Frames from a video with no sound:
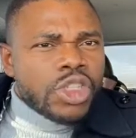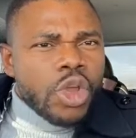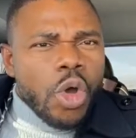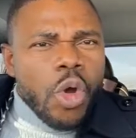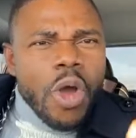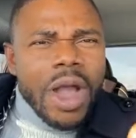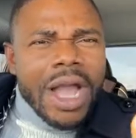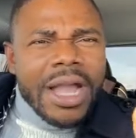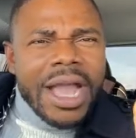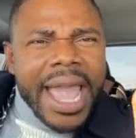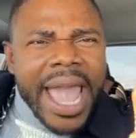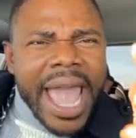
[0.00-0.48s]

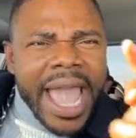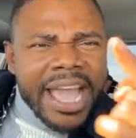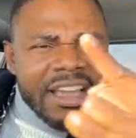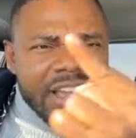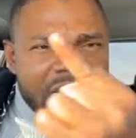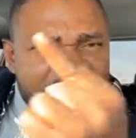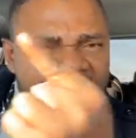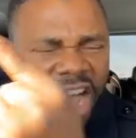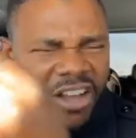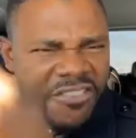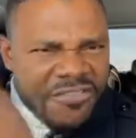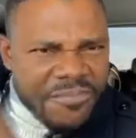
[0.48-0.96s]
So
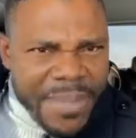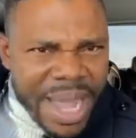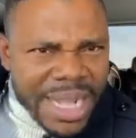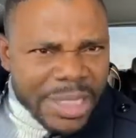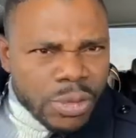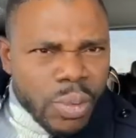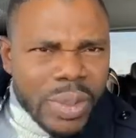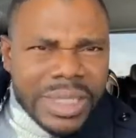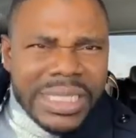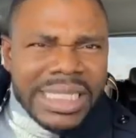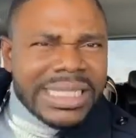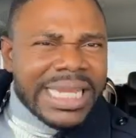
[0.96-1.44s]
a
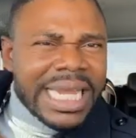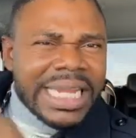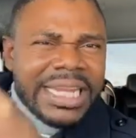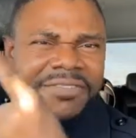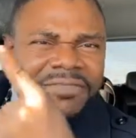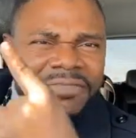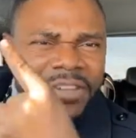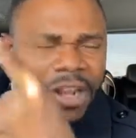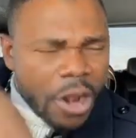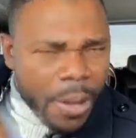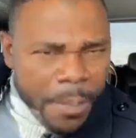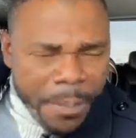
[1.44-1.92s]
government which is
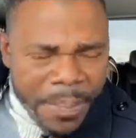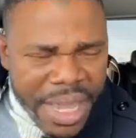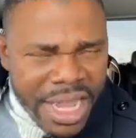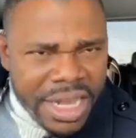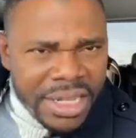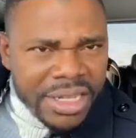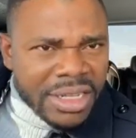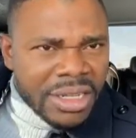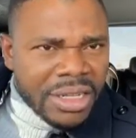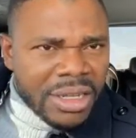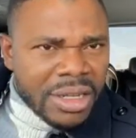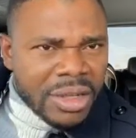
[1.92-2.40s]
a
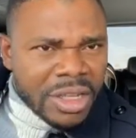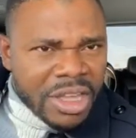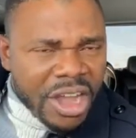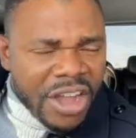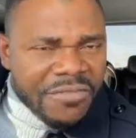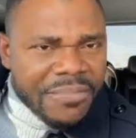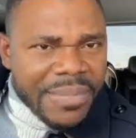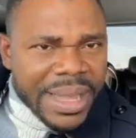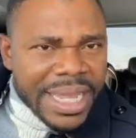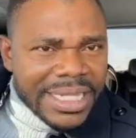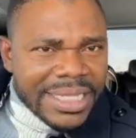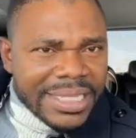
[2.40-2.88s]
developing
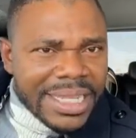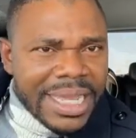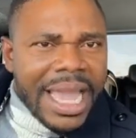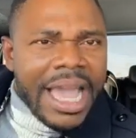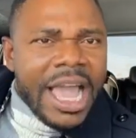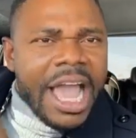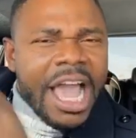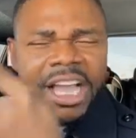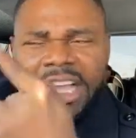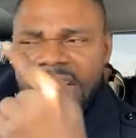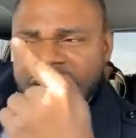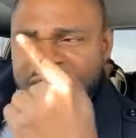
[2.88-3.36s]
government,
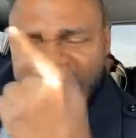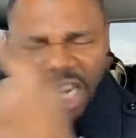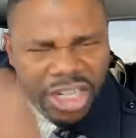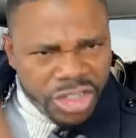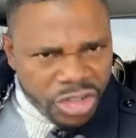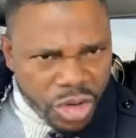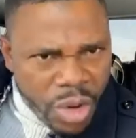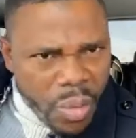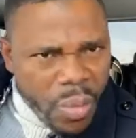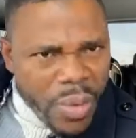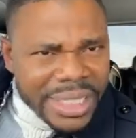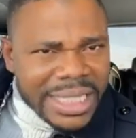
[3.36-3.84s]
a
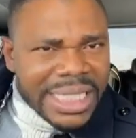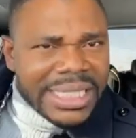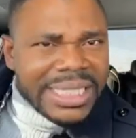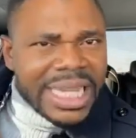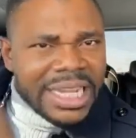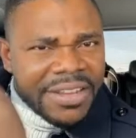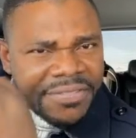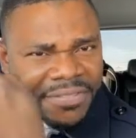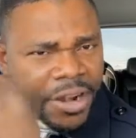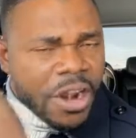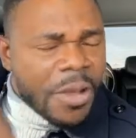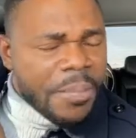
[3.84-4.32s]
country which
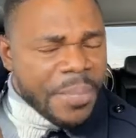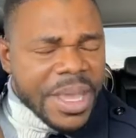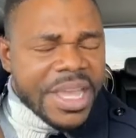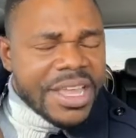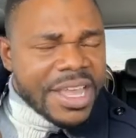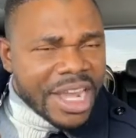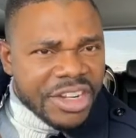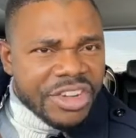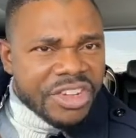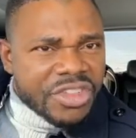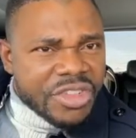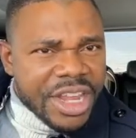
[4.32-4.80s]
is a
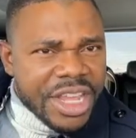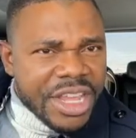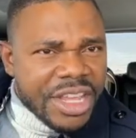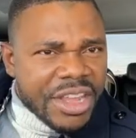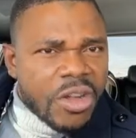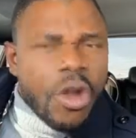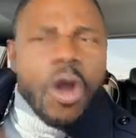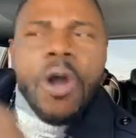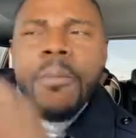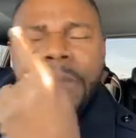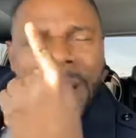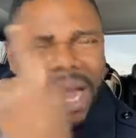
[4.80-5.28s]
developing
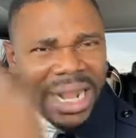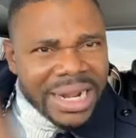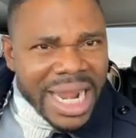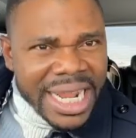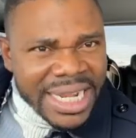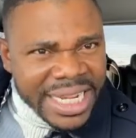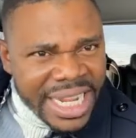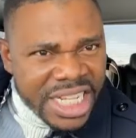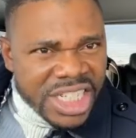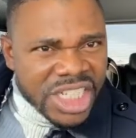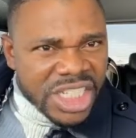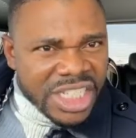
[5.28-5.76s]
country called
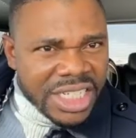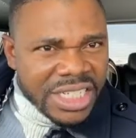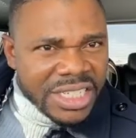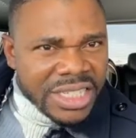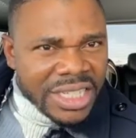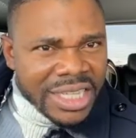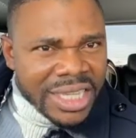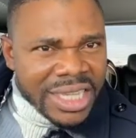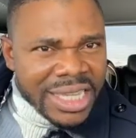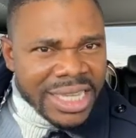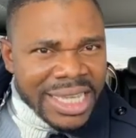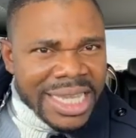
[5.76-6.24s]
Bangladesh
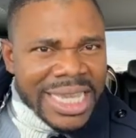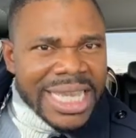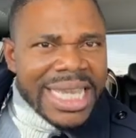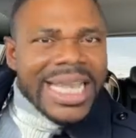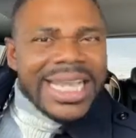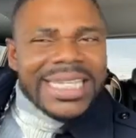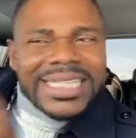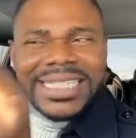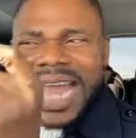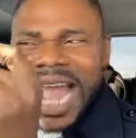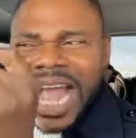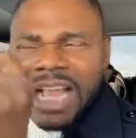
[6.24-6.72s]

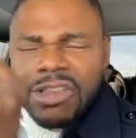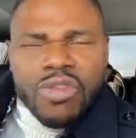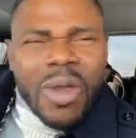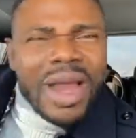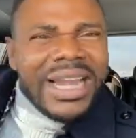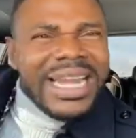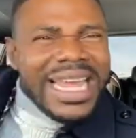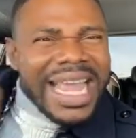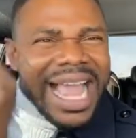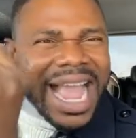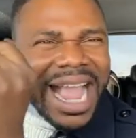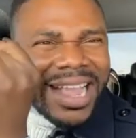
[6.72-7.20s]
is
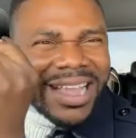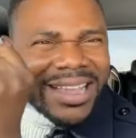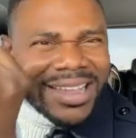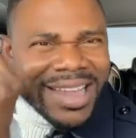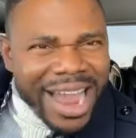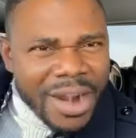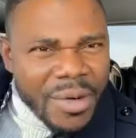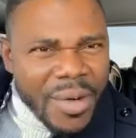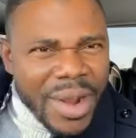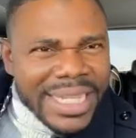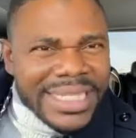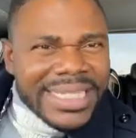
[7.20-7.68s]
actually
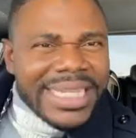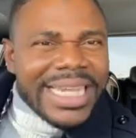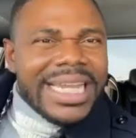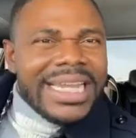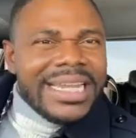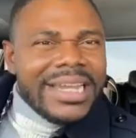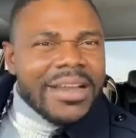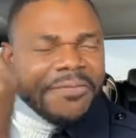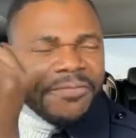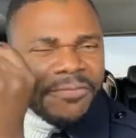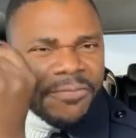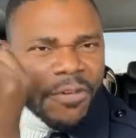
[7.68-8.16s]

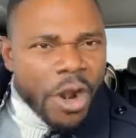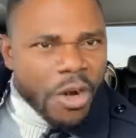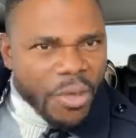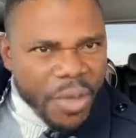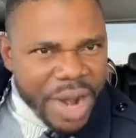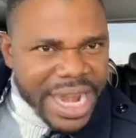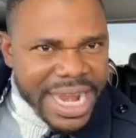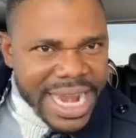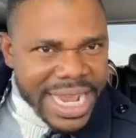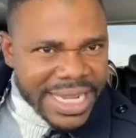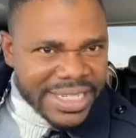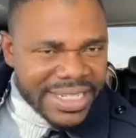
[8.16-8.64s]
encouraging the
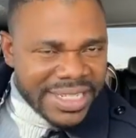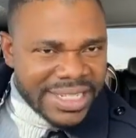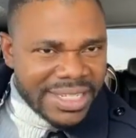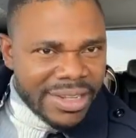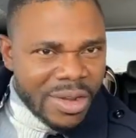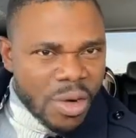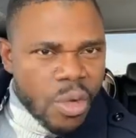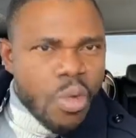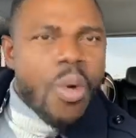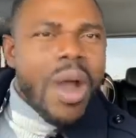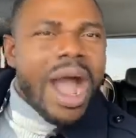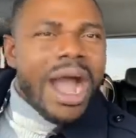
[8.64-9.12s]

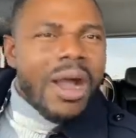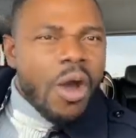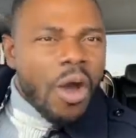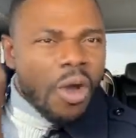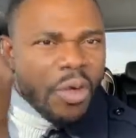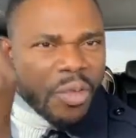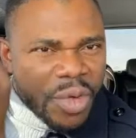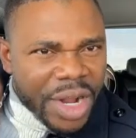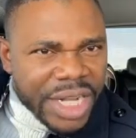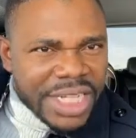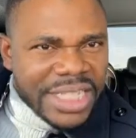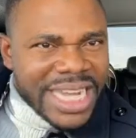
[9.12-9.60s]
foreigners who are
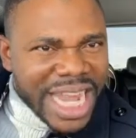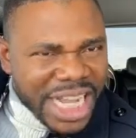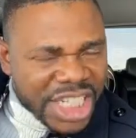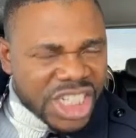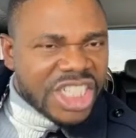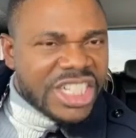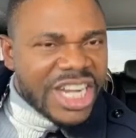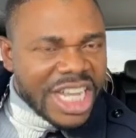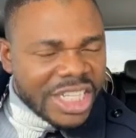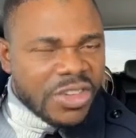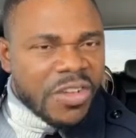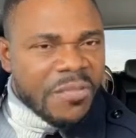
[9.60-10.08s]
already
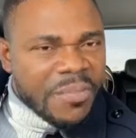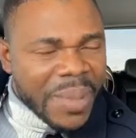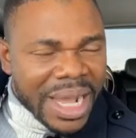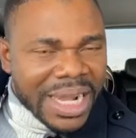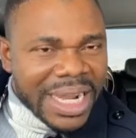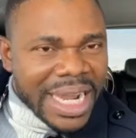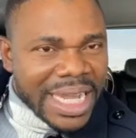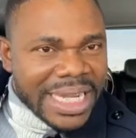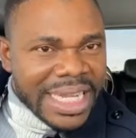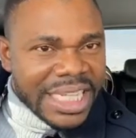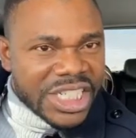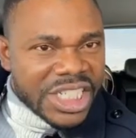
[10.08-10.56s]
nationals of
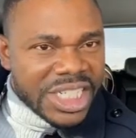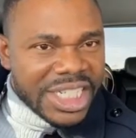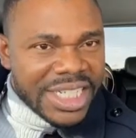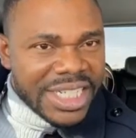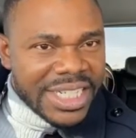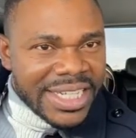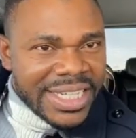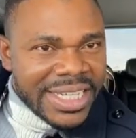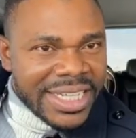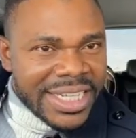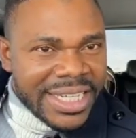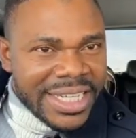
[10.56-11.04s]

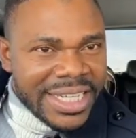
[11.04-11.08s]
Bangladesh